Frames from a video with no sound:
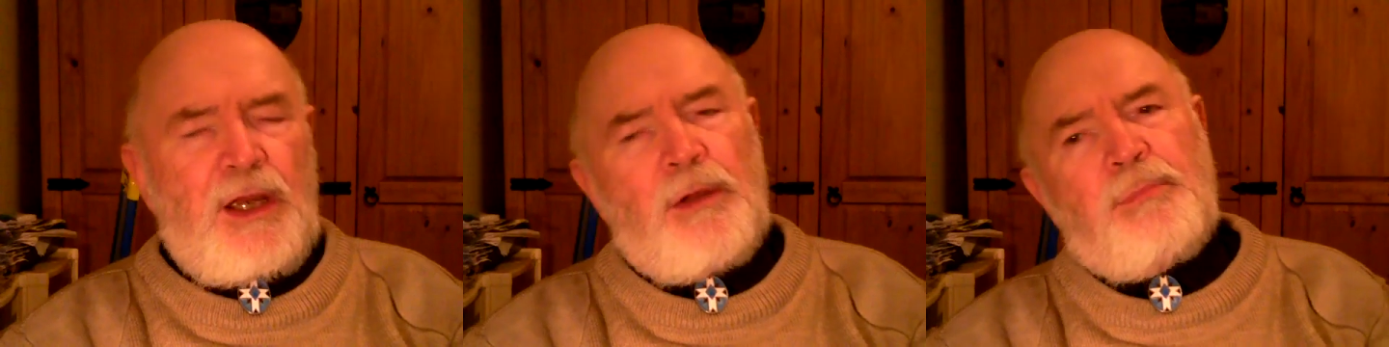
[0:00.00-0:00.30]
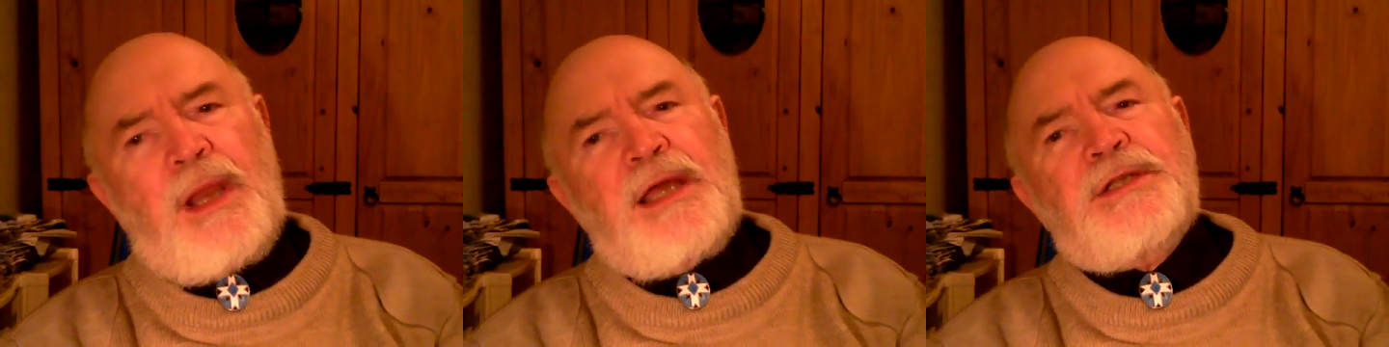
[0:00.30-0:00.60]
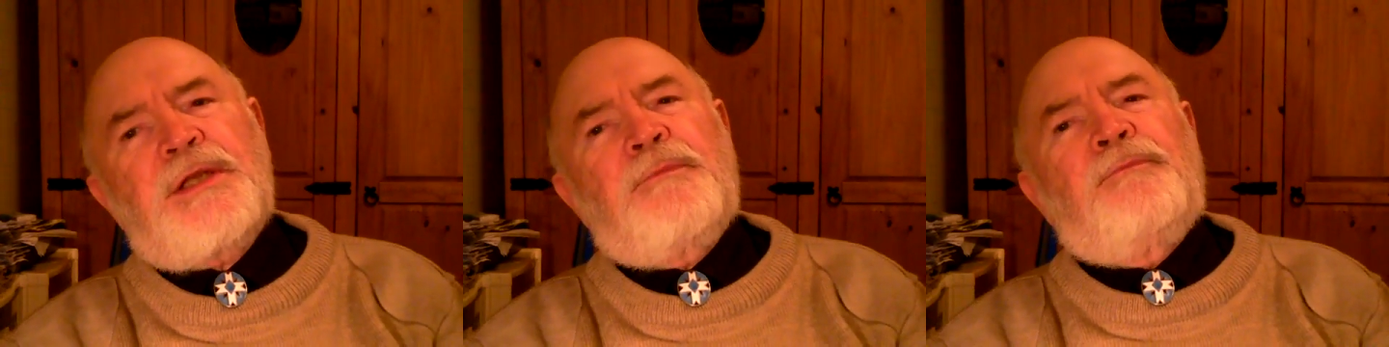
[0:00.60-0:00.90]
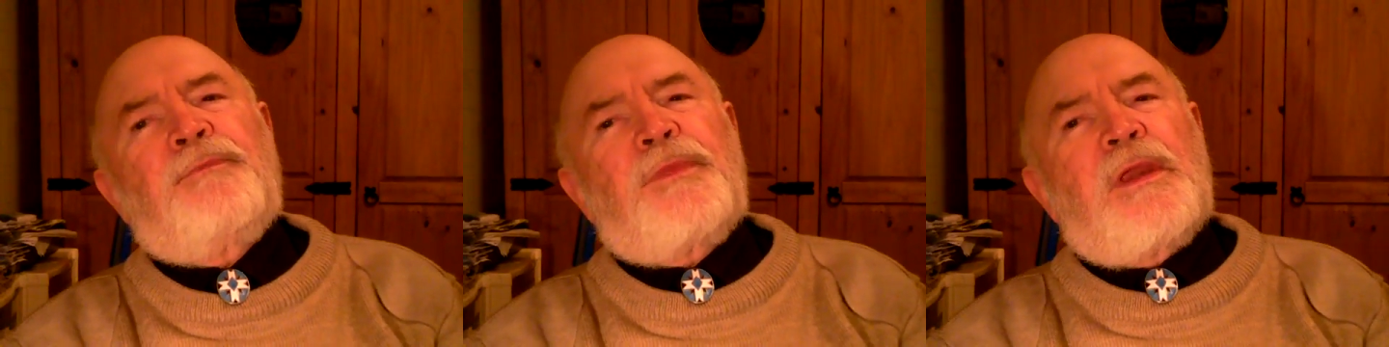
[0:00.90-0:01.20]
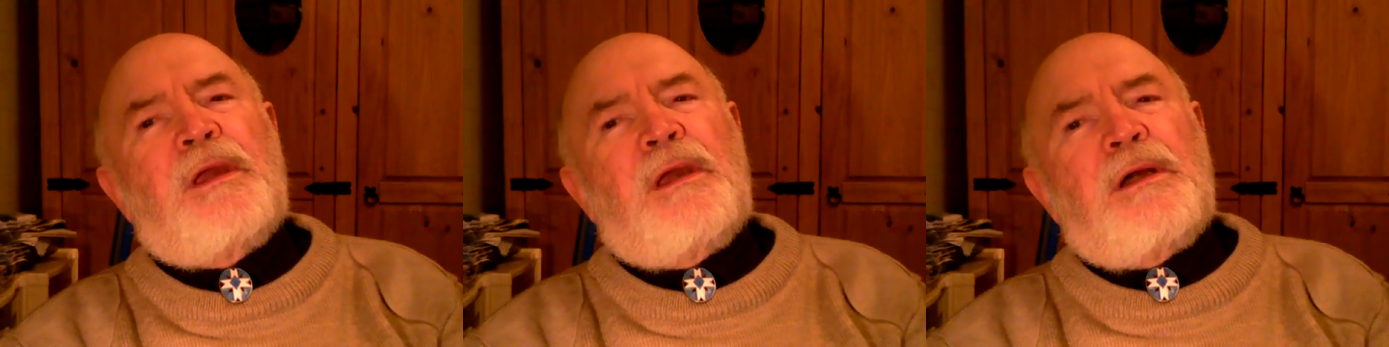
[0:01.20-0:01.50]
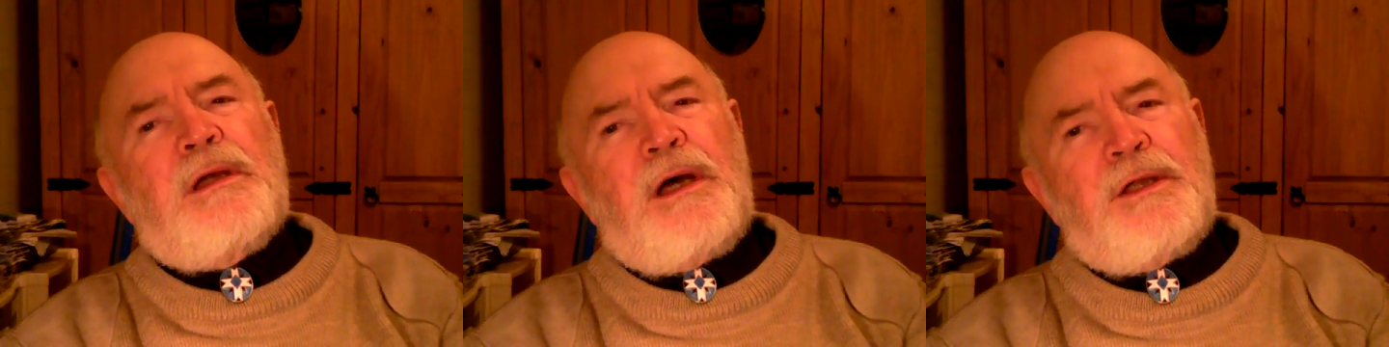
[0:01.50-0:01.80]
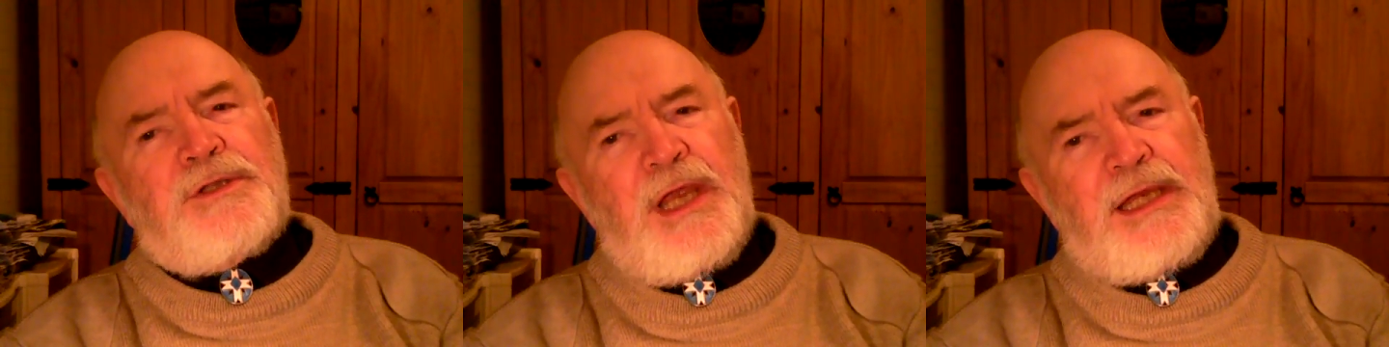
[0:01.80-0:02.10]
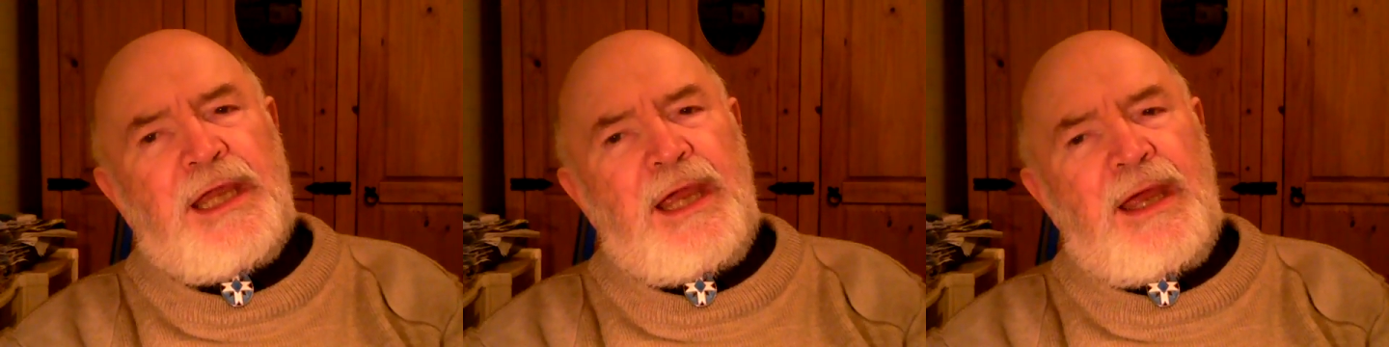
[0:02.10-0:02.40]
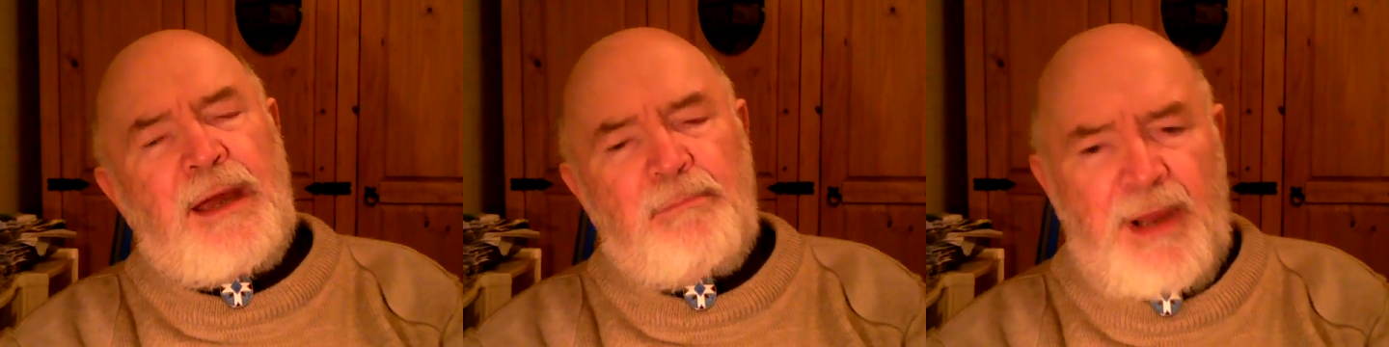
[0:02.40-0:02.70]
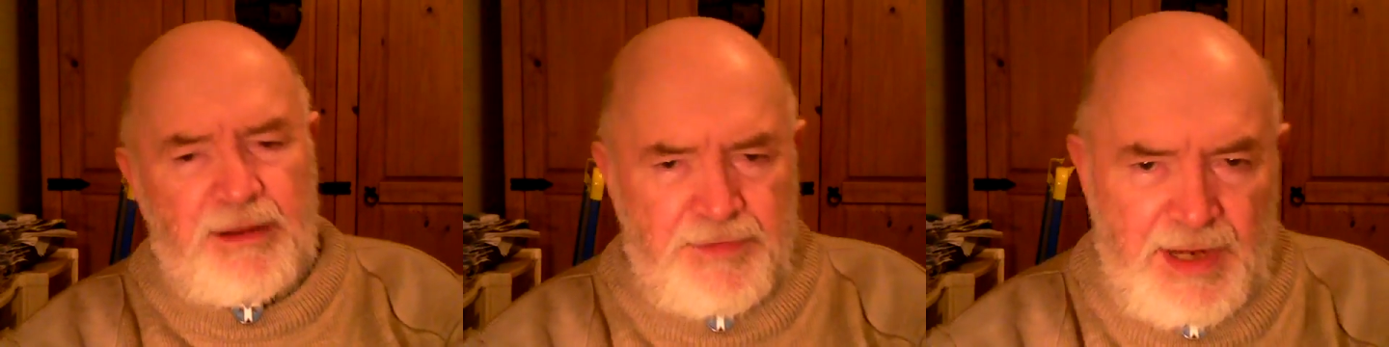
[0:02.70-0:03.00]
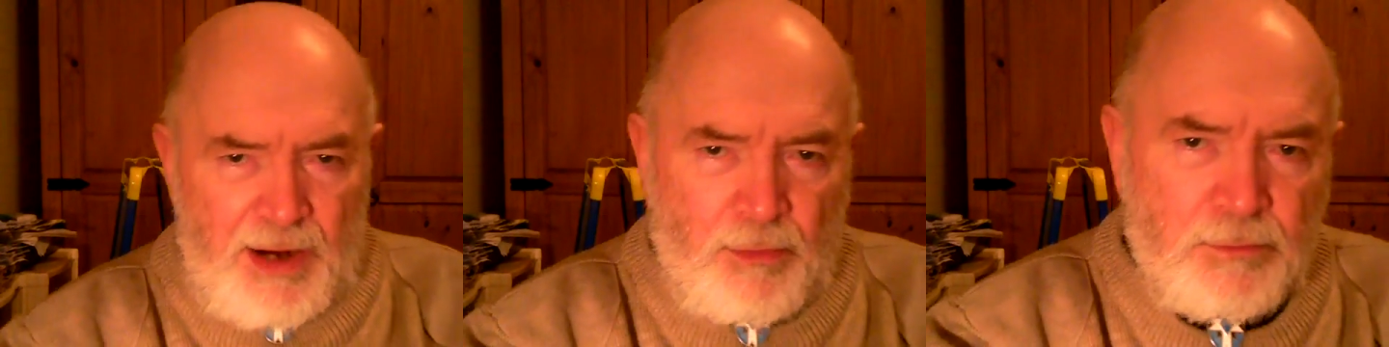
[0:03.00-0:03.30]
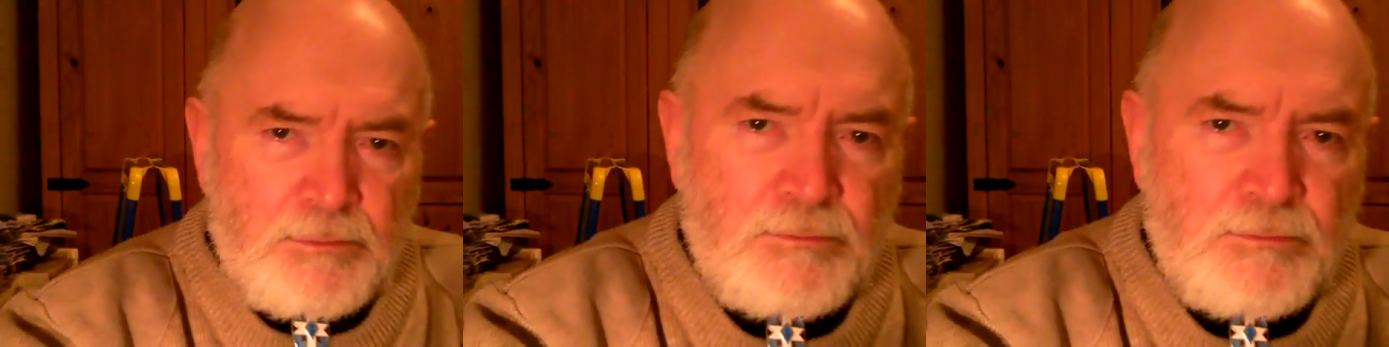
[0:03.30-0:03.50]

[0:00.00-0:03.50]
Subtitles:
God bless. Take care and bye for now.